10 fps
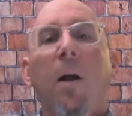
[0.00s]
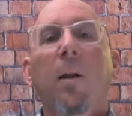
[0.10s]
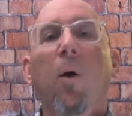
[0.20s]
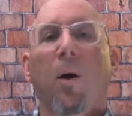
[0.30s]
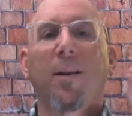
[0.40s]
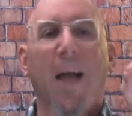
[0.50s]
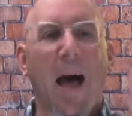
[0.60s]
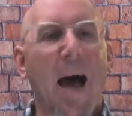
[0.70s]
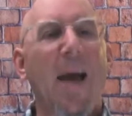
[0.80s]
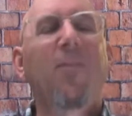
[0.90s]
Look,
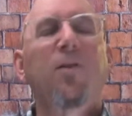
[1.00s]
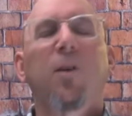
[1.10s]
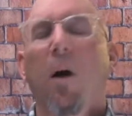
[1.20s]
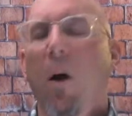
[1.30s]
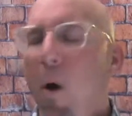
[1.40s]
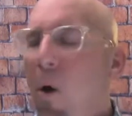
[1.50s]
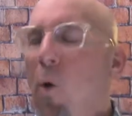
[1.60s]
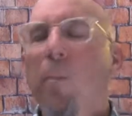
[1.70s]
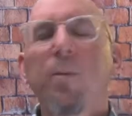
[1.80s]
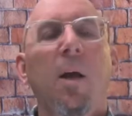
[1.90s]
lives,
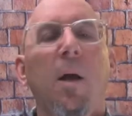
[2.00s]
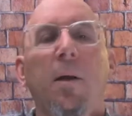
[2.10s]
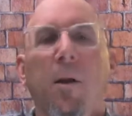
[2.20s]
homes,